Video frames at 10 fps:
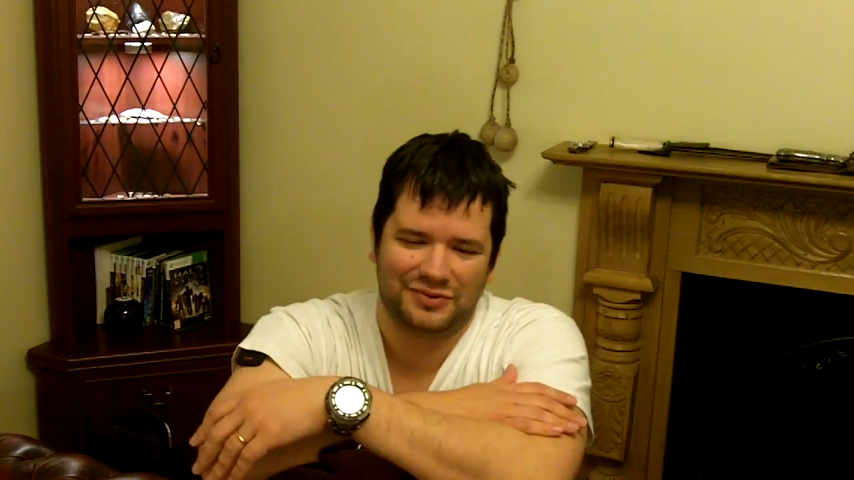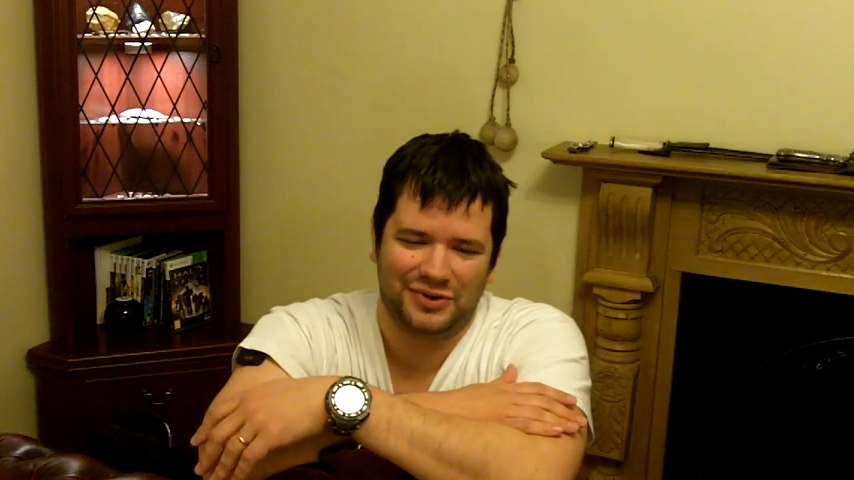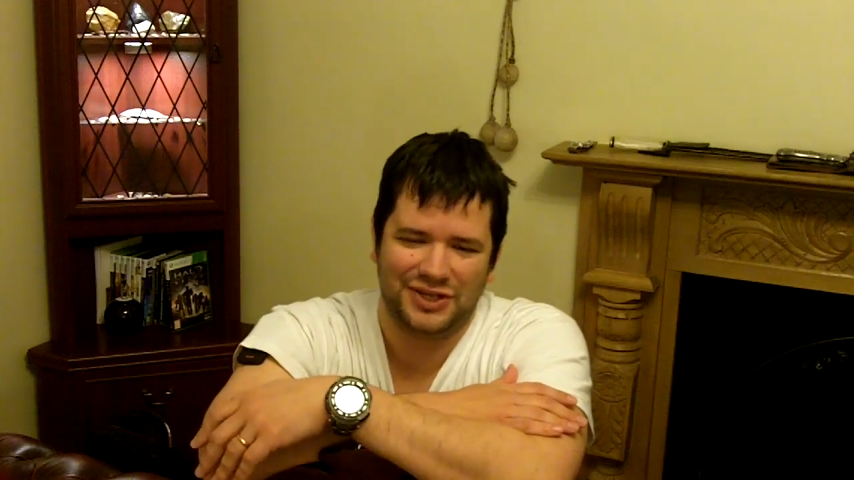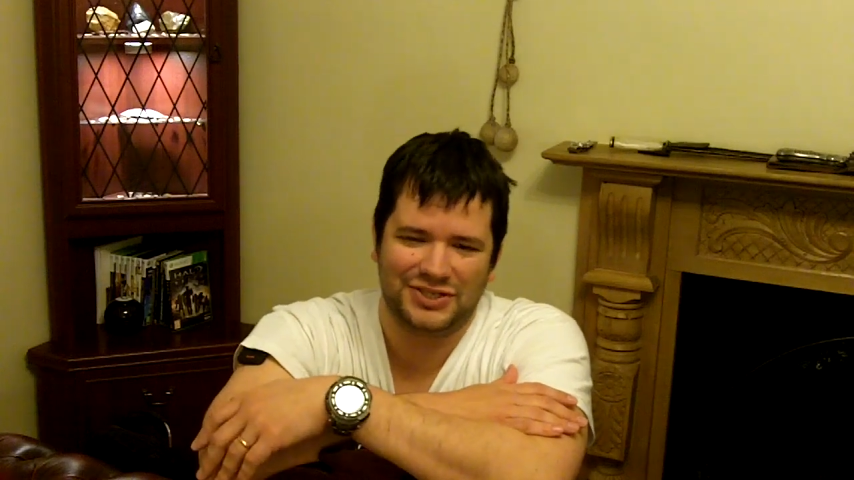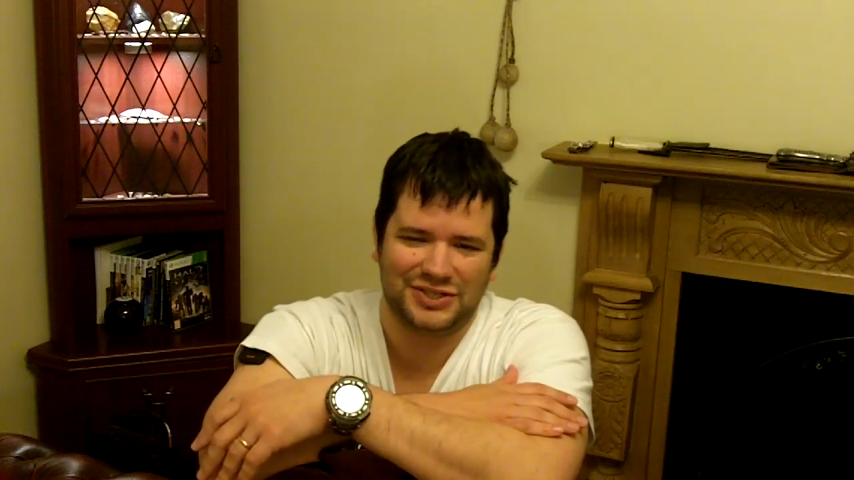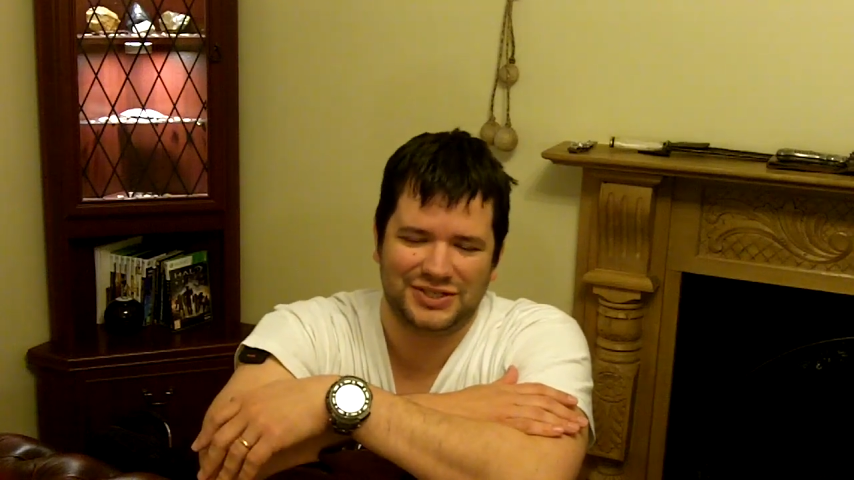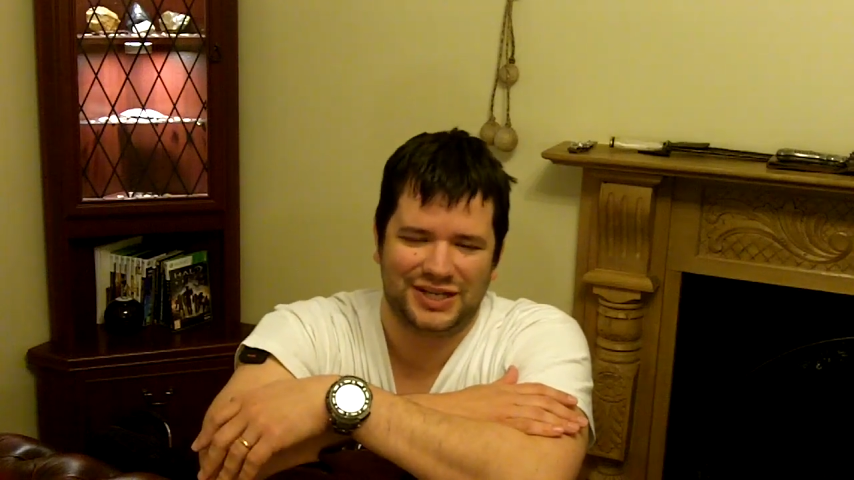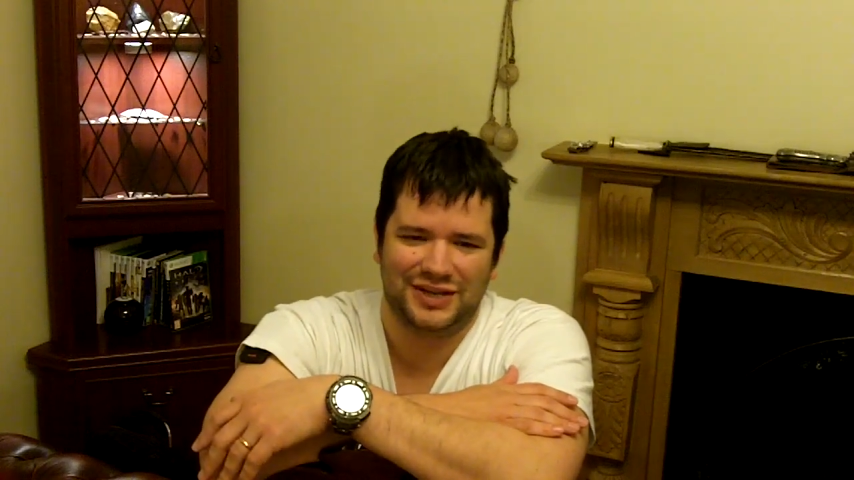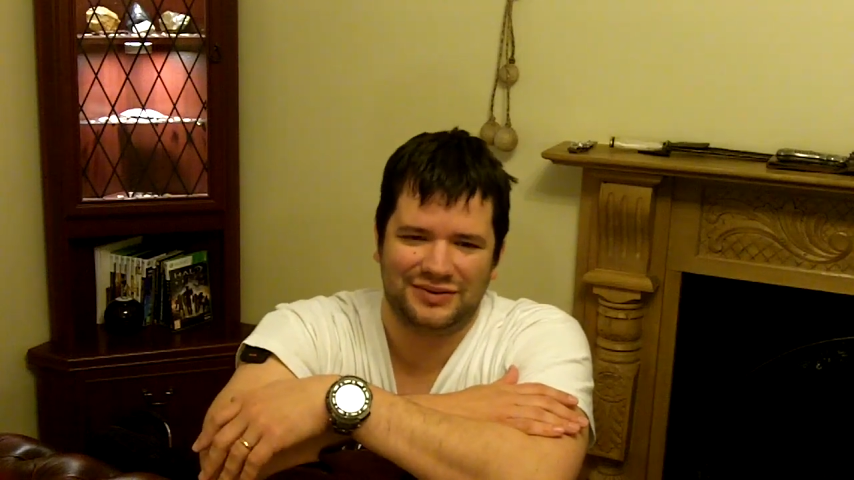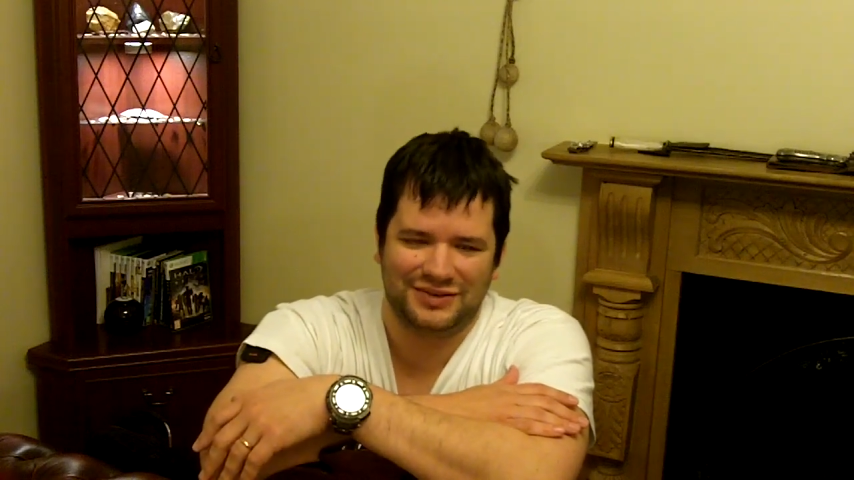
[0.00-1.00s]
questions
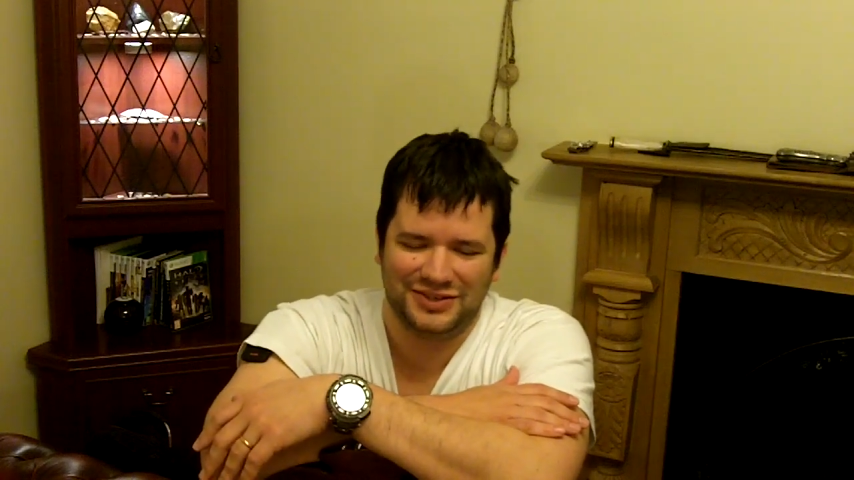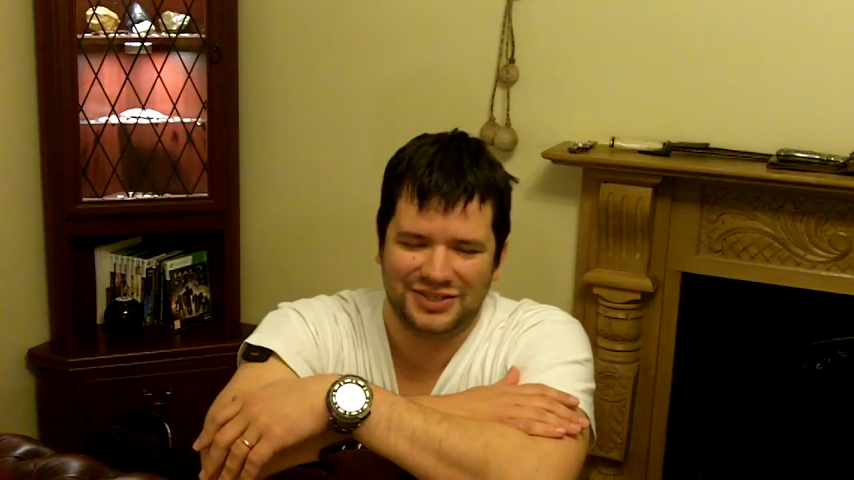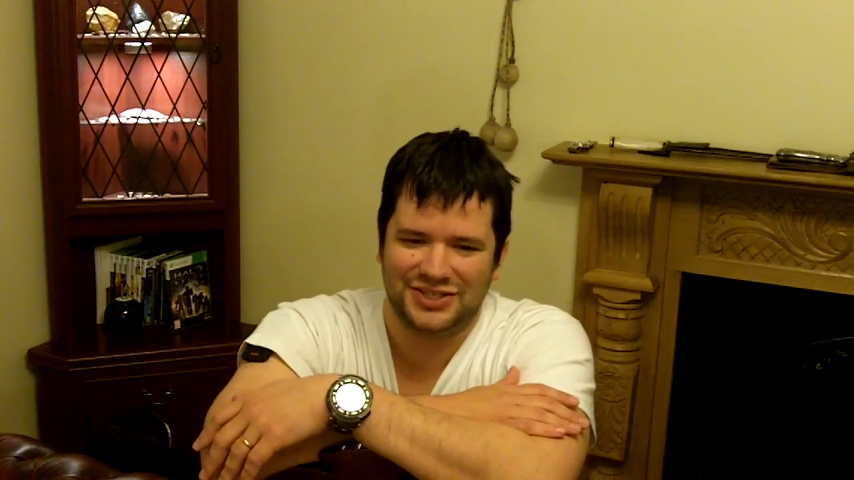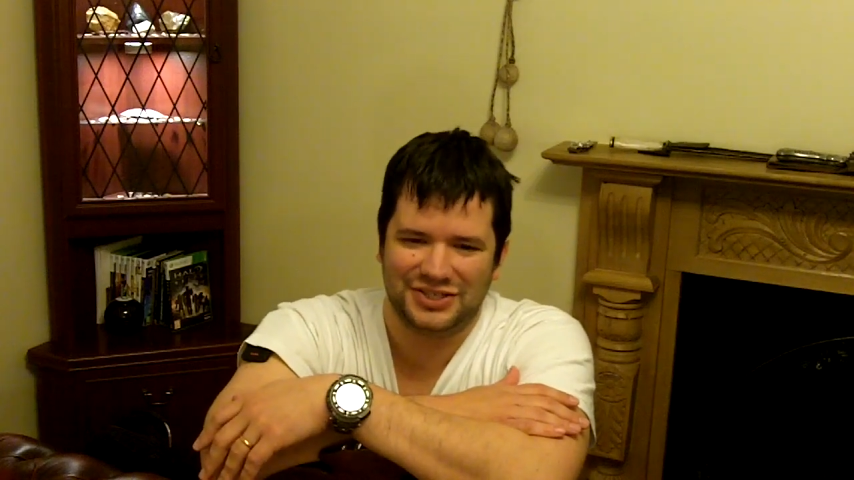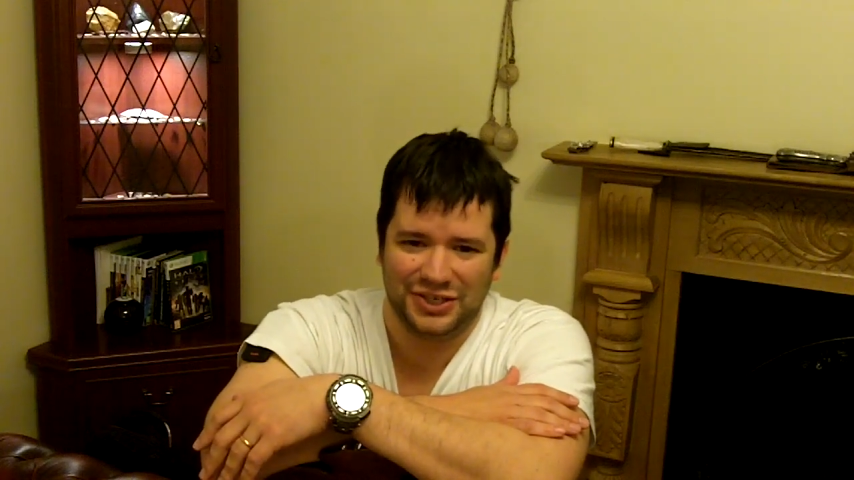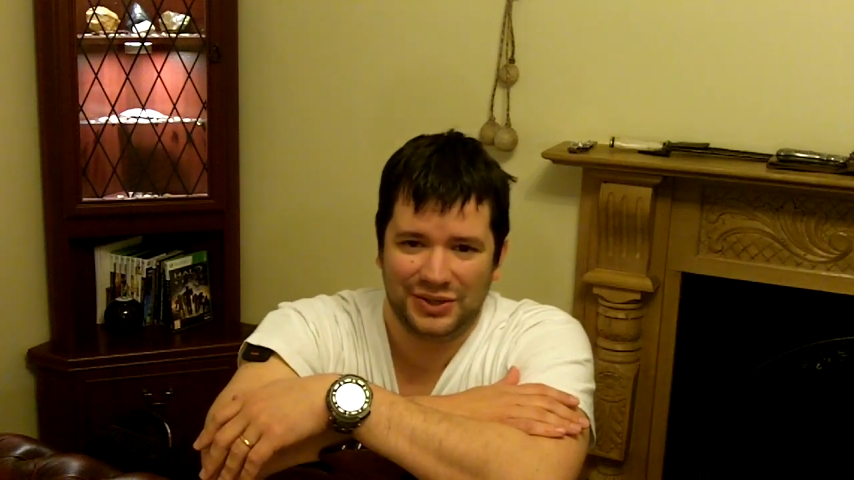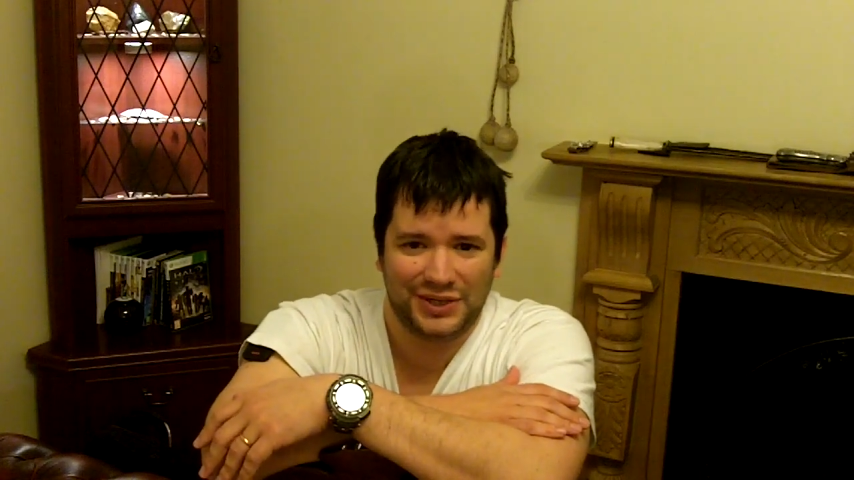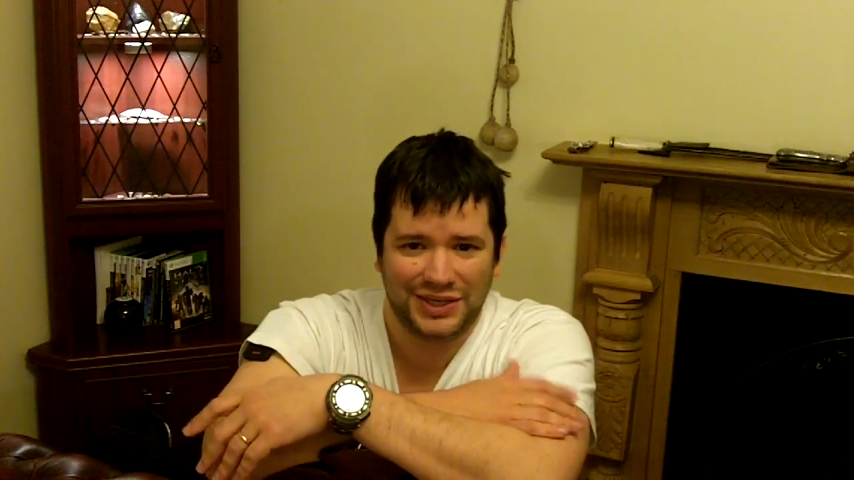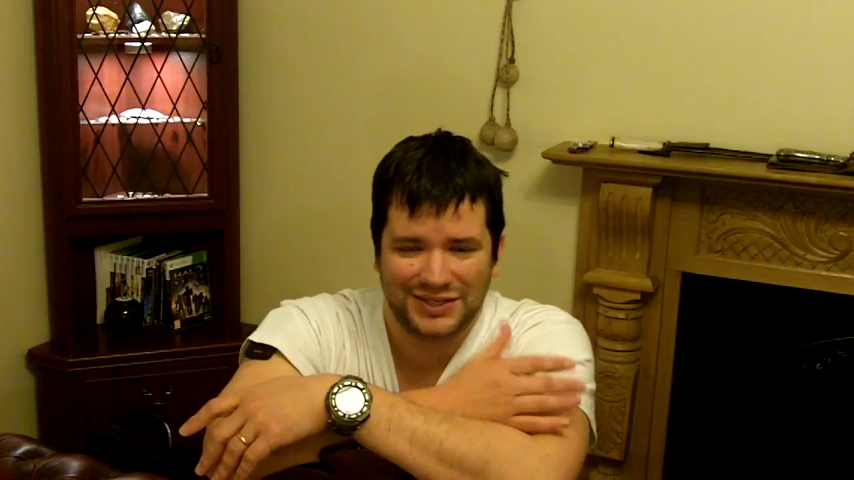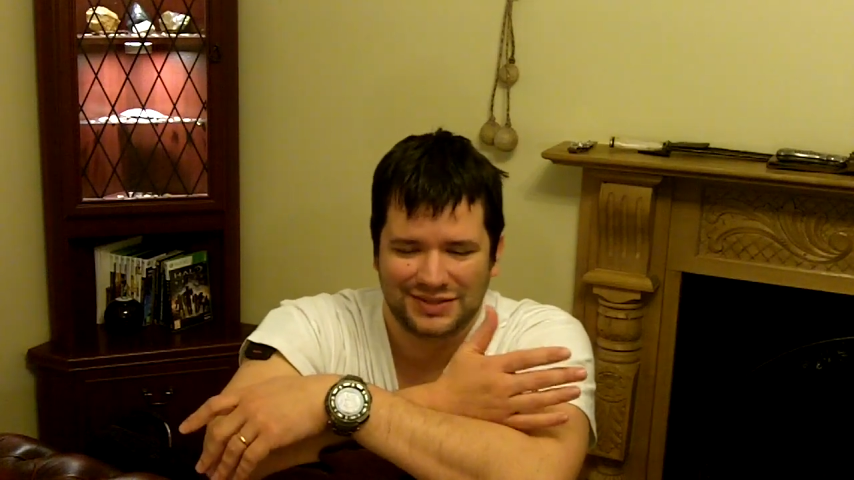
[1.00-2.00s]
that you just
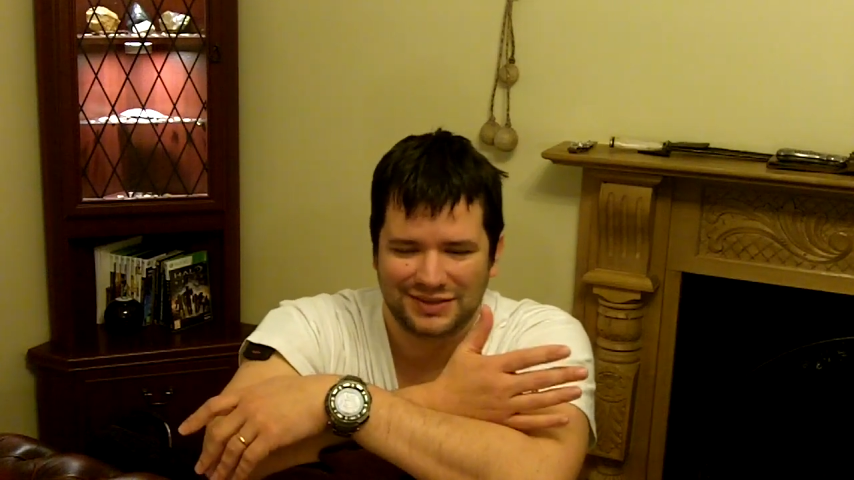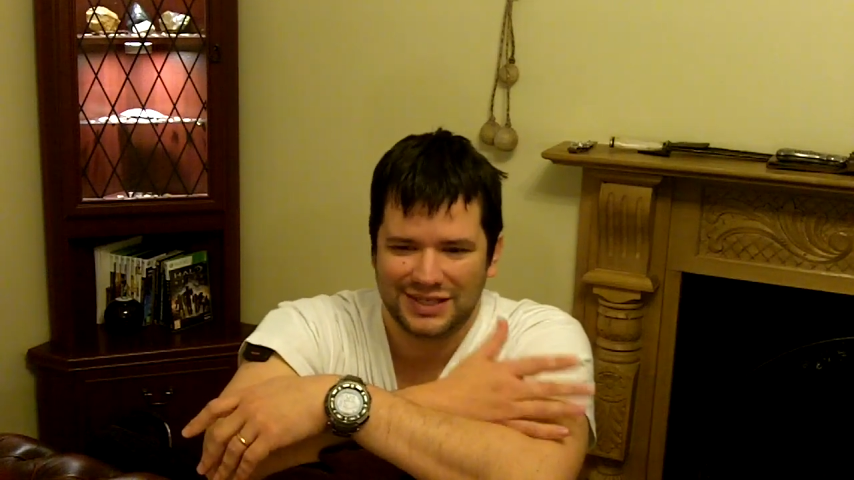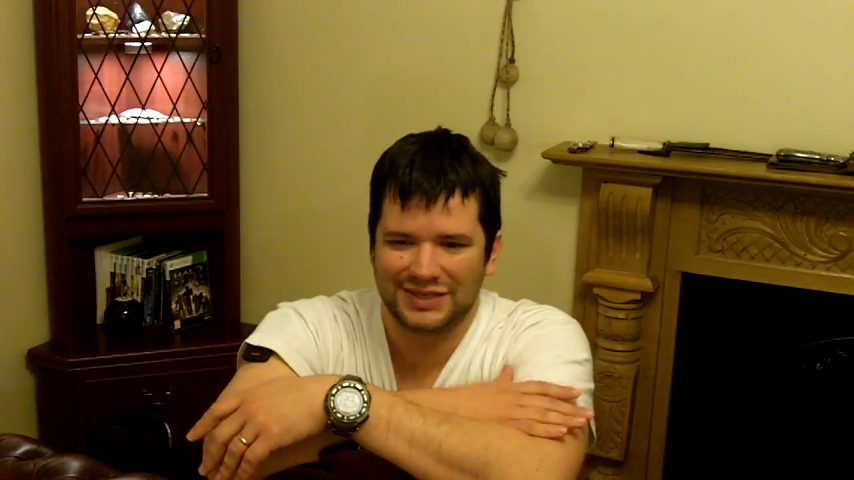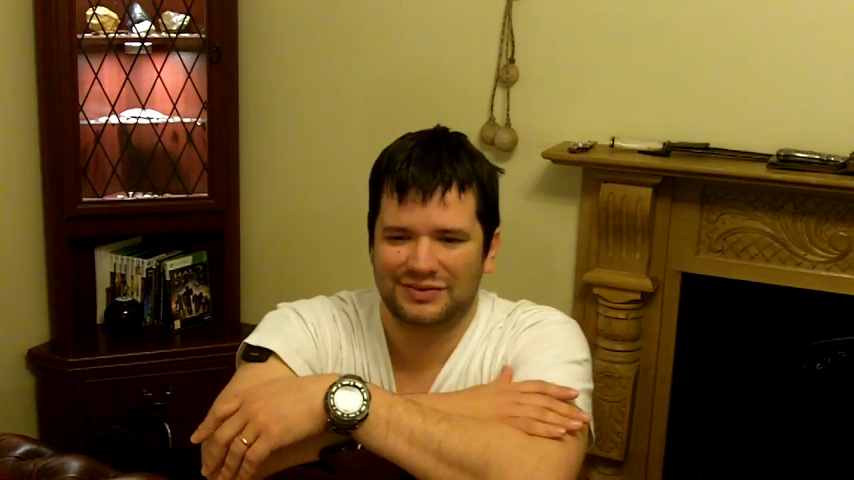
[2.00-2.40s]
know is